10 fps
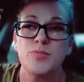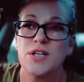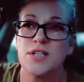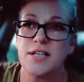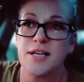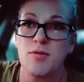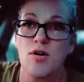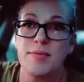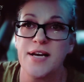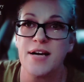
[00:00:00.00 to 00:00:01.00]
and then came
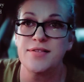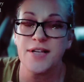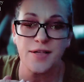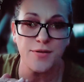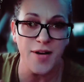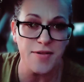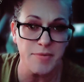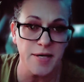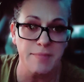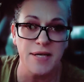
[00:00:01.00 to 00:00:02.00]
home and had like a
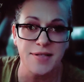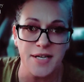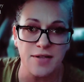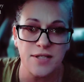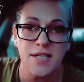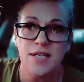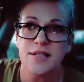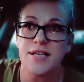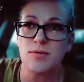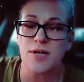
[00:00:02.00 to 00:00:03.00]
5-minute meltdown
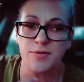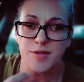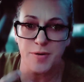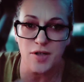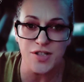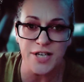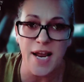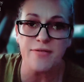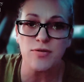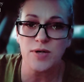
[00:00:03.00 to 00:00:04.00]
that I was purging
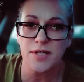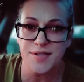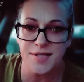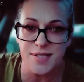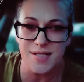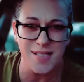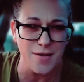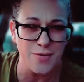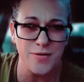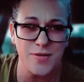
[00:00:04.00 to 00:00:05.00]
everyone else's
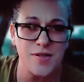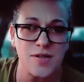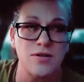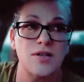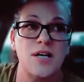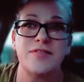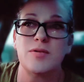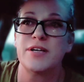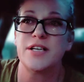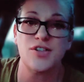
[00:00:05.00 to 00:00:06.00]
stuff. So not
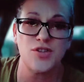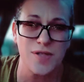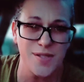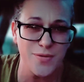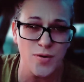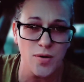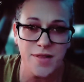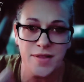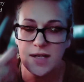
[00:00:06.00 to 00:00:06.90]
everybody enjoys the 4th.